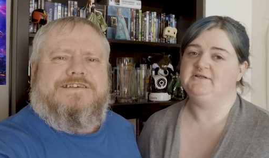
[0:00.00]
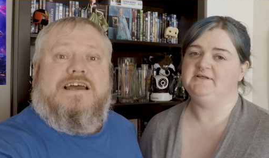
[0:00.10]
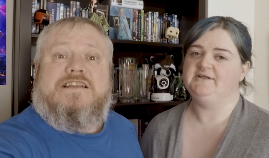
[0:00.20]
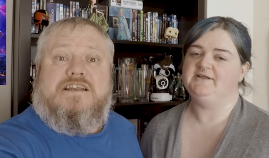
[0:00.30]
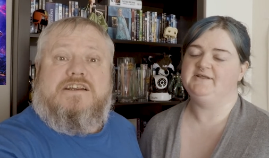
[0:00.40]

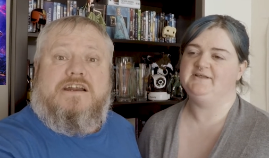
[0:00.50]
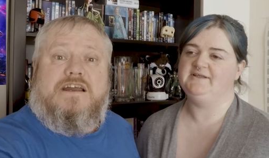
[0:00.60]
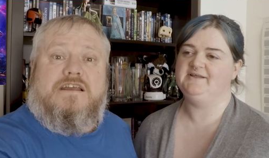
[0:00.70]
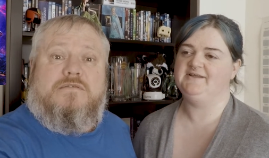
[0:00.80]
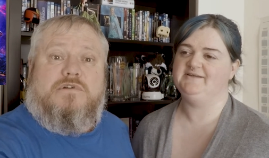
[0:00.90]
Speaker 1: I didn't
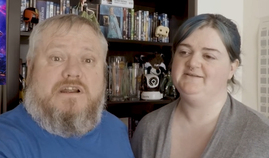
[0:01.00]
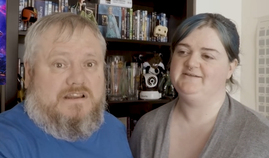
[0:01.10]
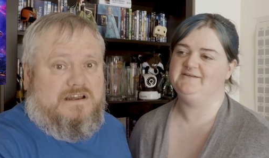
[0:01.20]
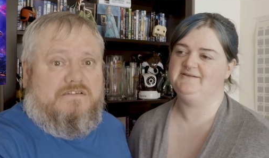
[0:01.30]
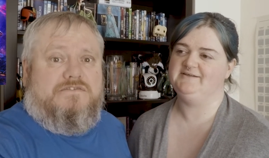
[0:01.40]
cry, but I
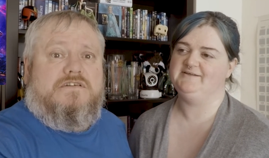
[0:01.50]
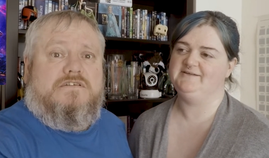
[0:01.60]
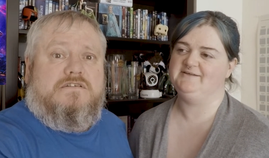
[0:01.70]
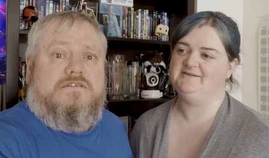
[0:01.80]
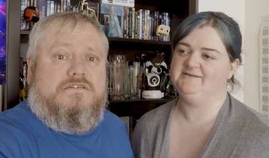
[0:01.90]
laughed.
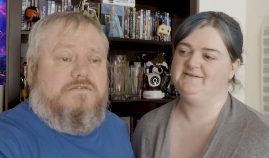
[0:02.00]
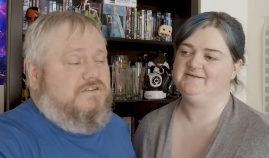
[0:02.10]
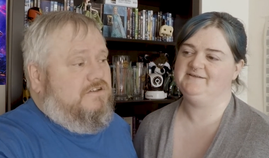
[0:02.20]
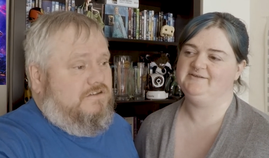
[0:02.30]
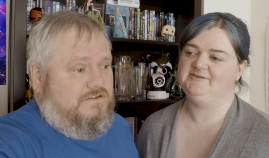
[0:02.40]

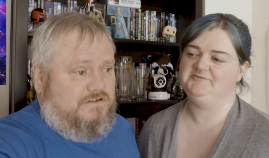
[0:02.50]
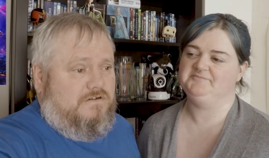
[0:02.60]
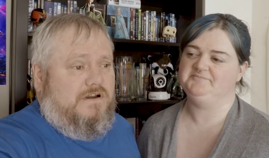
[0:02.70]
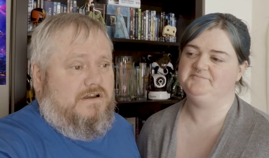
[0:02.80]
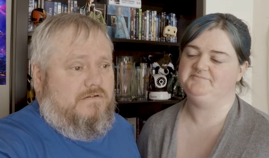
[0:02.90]
There's, there's
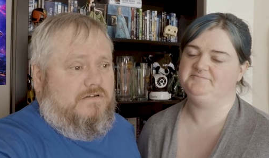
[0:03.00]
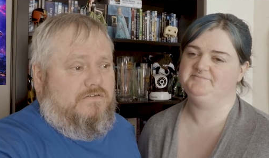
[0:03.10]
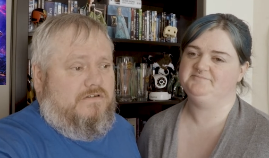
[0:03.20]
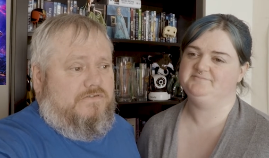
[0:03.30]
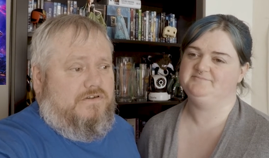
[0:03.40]
quite a,
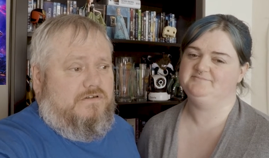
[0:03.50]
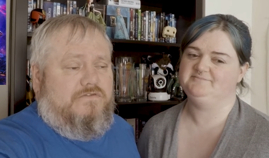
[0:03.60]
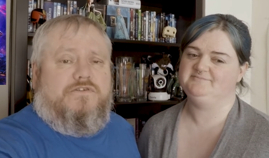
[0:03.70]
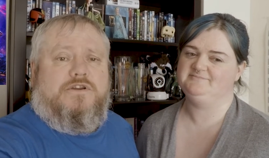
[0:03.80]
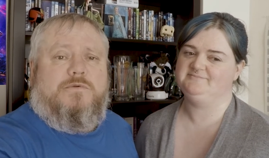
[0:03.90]
a few
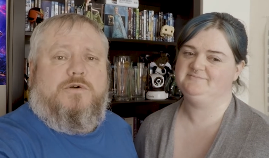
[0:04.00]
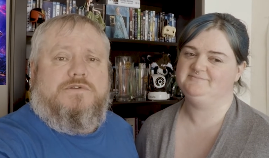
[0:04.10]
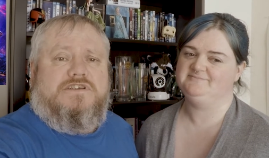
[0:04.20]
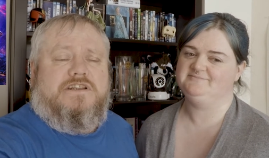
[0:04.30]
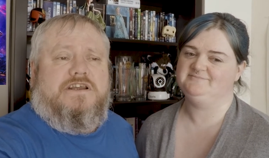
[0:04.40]
funny
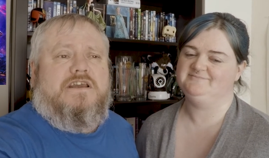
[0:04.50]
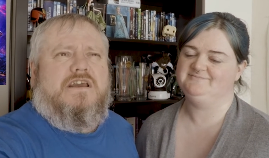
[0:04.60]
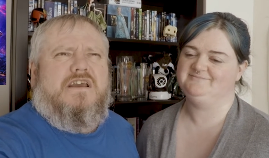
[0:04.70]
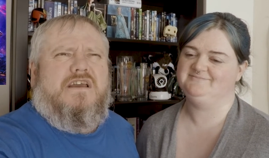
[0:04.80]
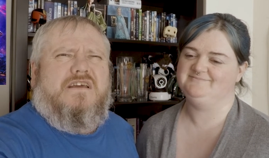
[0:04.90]
moments in it.
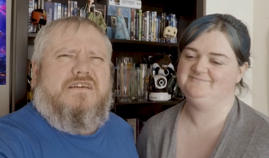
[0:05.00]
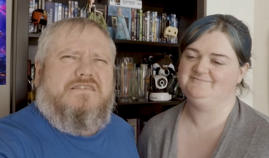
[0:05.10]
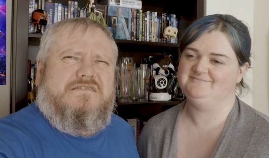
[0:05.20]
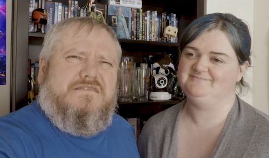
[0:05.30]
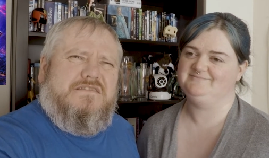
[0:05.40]

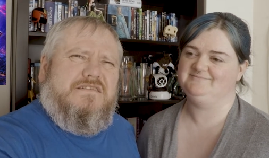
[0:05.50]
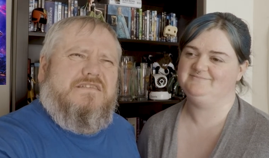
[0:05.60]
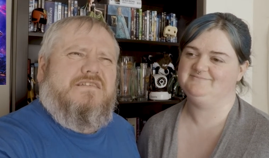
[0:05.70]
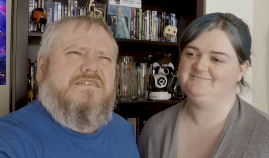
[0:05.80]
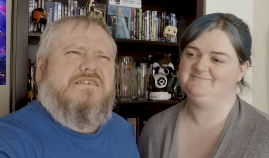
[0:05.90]
Uh,
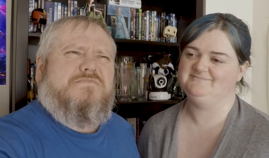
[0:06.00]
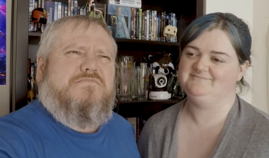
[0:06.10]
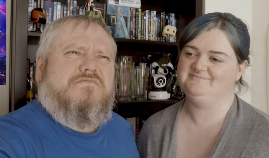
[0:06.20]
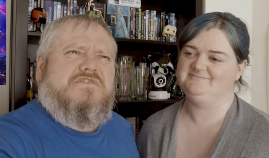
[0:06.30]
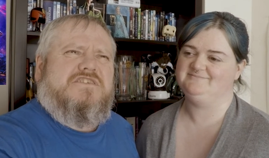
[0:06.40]
this,
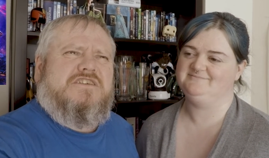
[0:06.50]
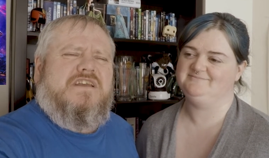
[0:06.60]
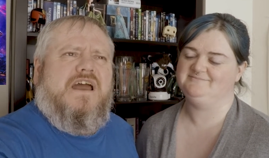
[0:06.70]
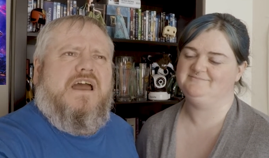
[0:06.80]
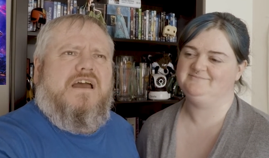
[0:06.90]

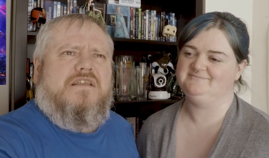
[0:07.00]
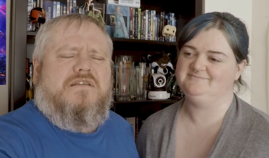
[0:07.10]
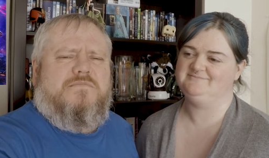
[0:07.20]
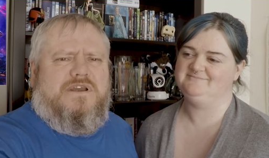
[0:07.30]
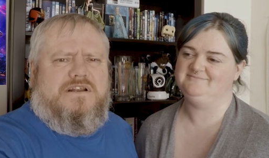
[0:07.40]
start and
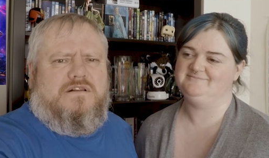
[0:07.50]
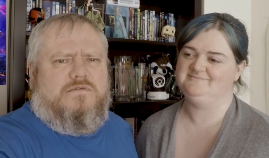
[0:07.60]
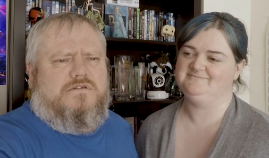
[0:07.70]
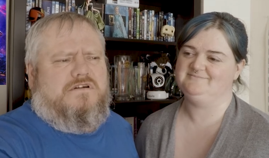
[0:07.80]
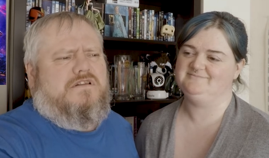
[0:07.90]
the
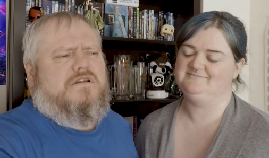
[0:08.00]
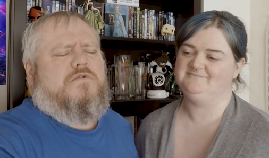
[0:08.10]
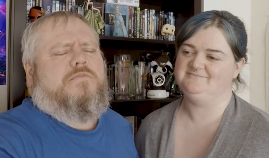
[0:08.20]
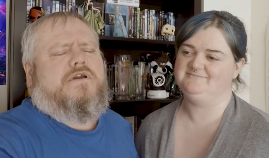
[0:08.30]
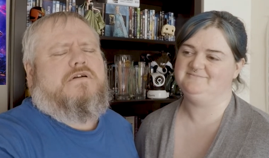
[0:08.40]
middle were a
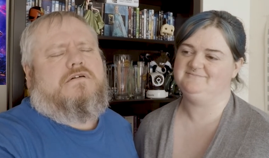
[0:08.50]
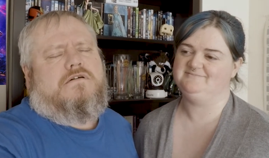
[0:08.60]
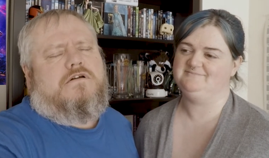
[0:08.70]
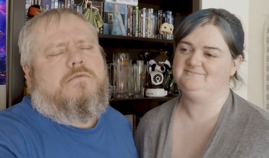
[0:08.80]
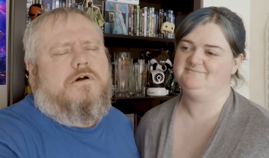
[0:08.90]
little bit,
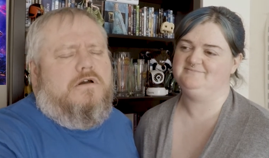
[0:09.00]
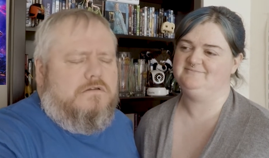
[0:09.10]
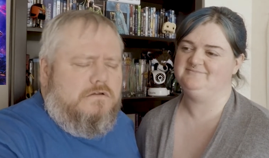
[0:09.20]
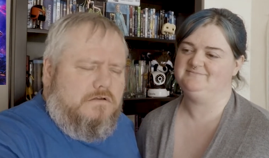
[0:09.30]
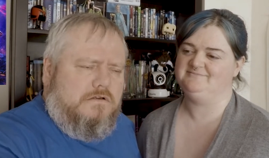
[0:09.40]
oh, come
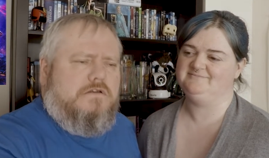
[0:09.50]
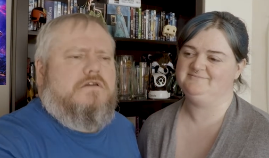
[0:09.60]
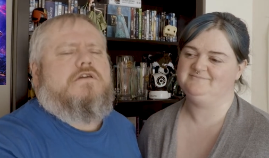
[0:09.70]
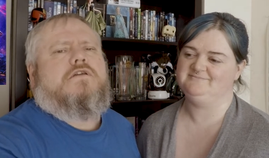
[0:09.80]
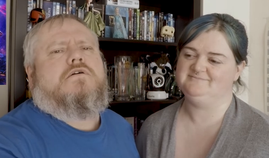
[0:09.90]
on,
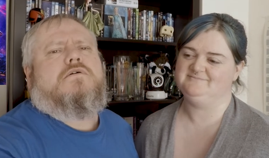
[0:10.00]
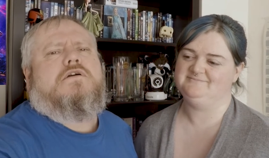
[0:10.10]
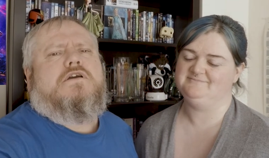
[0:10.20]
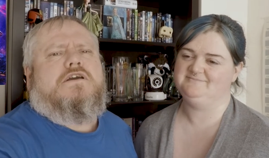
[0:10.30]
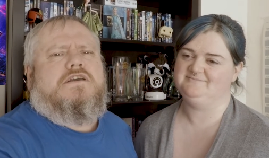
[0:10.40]
you know,
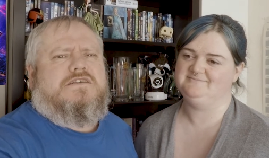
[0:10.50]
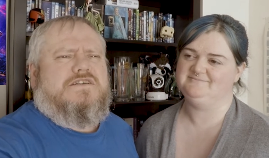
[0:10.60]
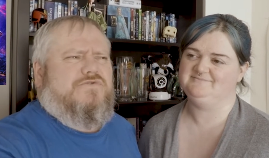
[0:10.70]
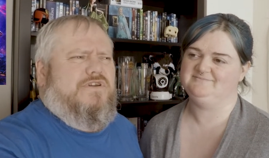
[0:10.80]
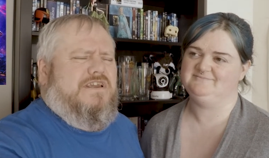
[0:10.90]
is
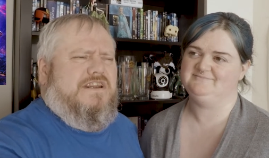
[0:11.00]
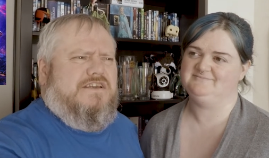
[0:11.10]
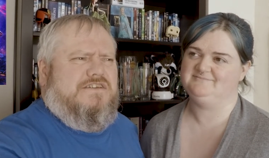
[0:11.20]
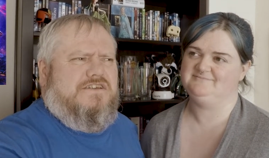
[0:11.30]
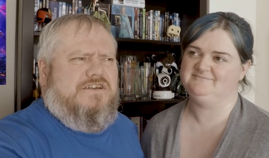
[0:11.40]
this really
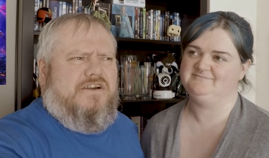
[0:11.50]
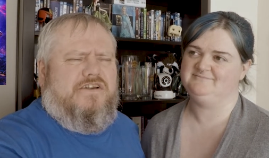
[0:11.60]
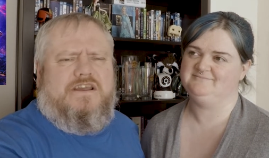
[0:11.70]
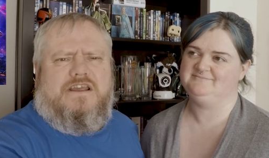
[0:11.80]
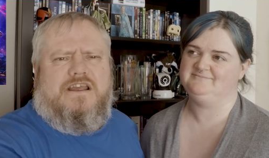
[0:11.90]

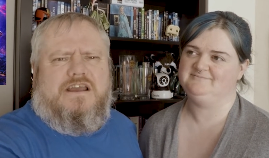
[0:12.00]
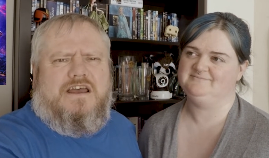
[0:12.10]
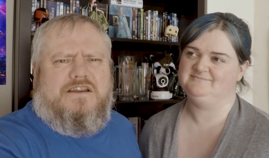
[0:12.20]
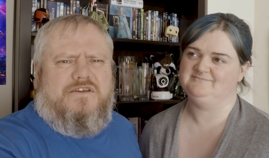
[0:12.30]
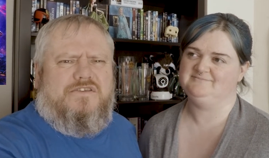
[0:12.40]
necessary? I do